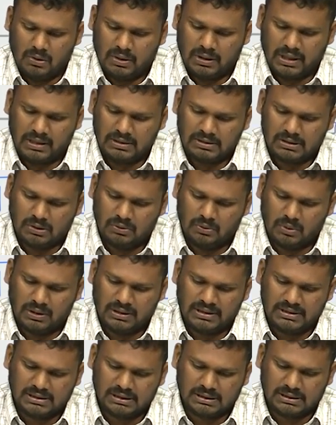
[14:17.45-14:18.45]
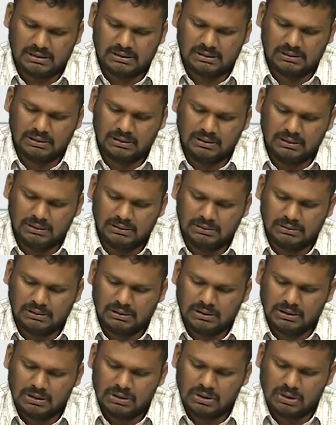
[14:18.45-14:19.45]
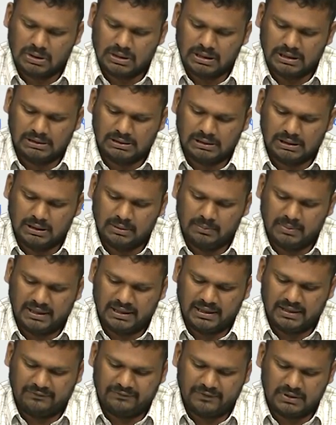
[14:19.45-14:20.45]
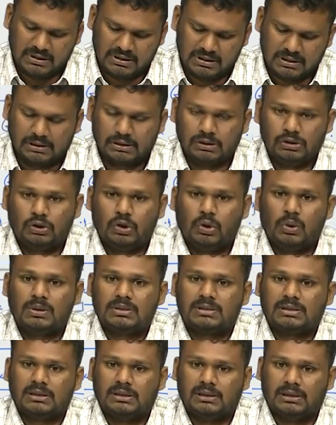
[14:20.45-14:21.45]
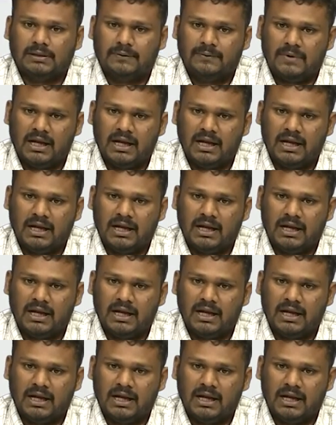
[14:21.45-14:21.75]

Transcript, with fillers: Okay. So, what is the kernel? So, kernel by definition those uh,